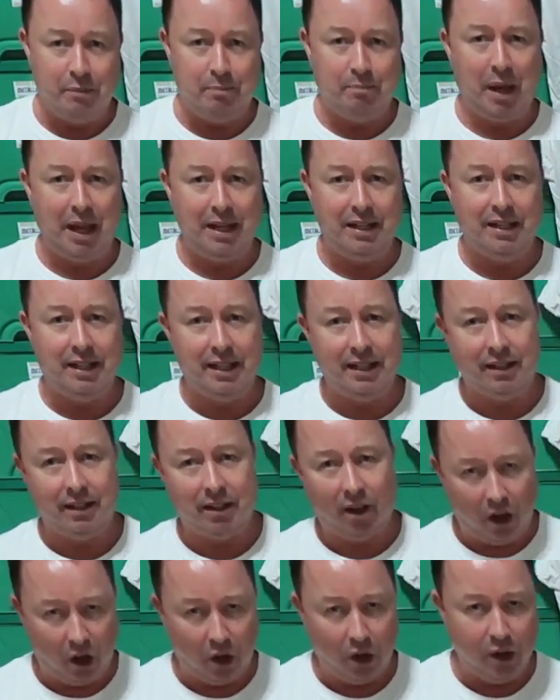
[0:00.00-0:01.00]

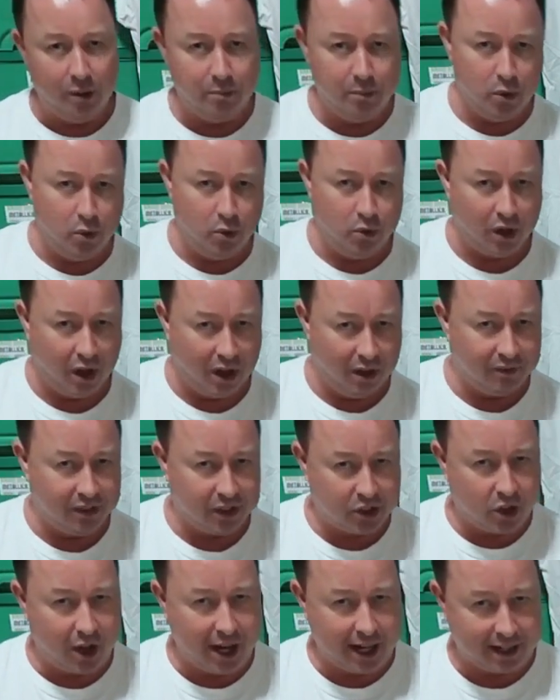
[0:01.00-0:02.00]
depending on the mood
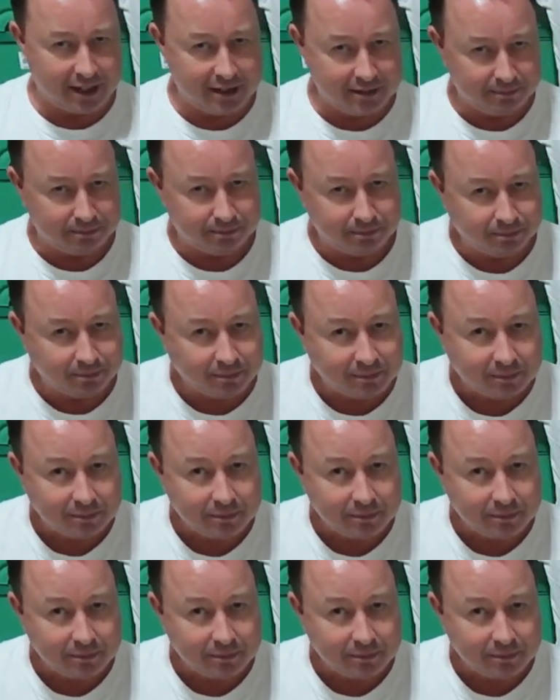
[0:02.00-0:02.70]
of the track.